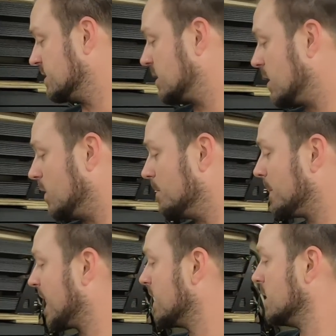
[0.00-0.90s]
installed.
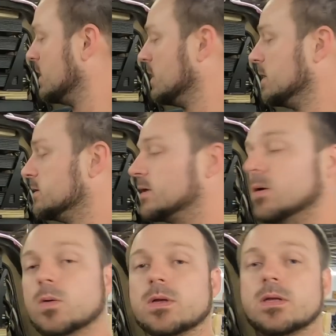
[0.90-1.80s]

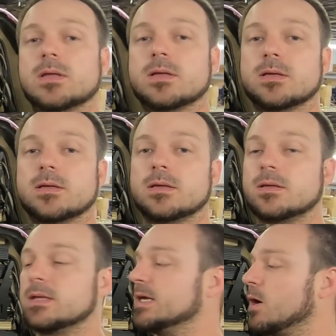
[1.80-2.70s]
So
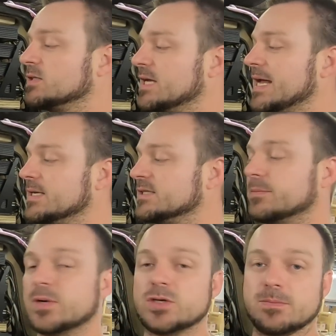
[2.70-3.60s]
the RCA
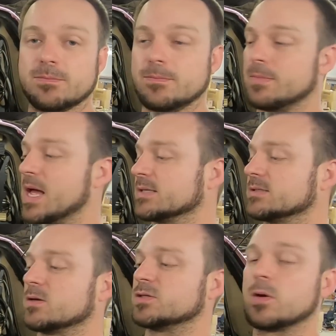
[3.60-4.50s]
distribution box,
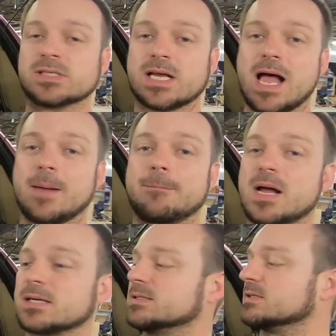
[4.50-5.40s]
also known as a cock
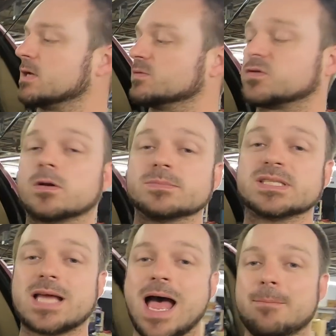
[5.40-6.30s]
box, this comes from
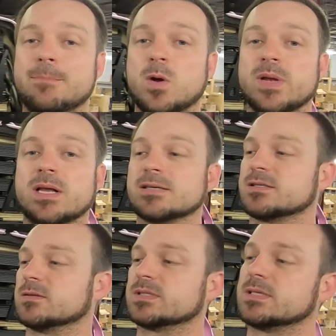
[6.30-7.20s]
Scott Bowman
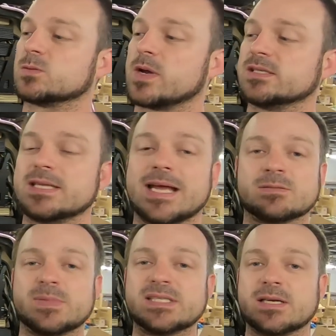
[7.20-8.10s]
Customs. That's why you see the
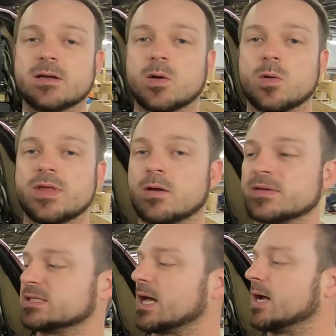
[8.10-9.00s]
SBC logo there on the
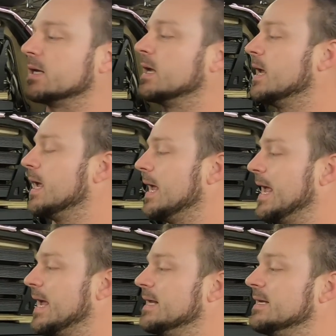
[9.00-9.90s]
side.
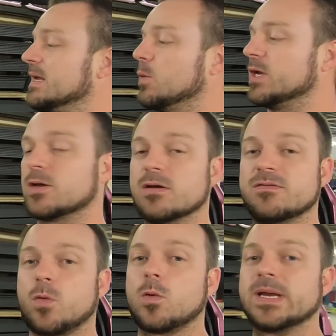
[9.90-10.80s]
And he did what he could
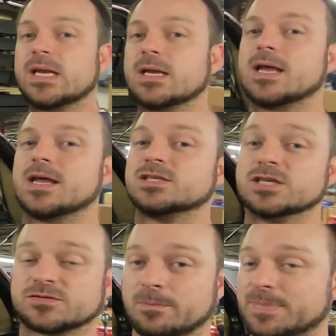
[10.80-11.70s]
for me
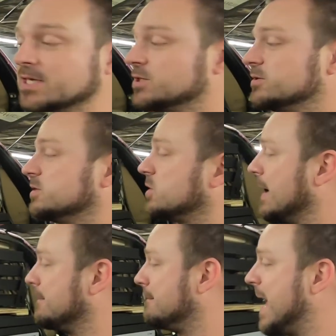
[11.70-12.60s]
just from pictures to try
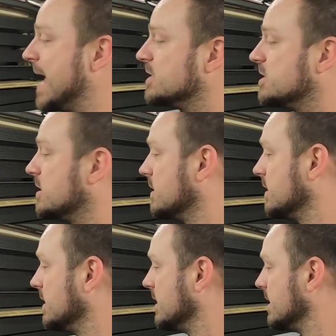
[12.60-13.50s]
and match
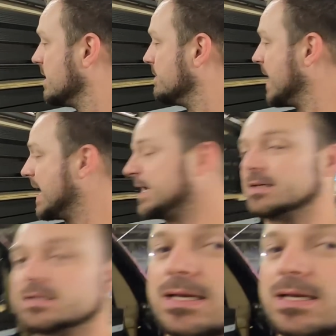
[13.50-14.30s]
the paint.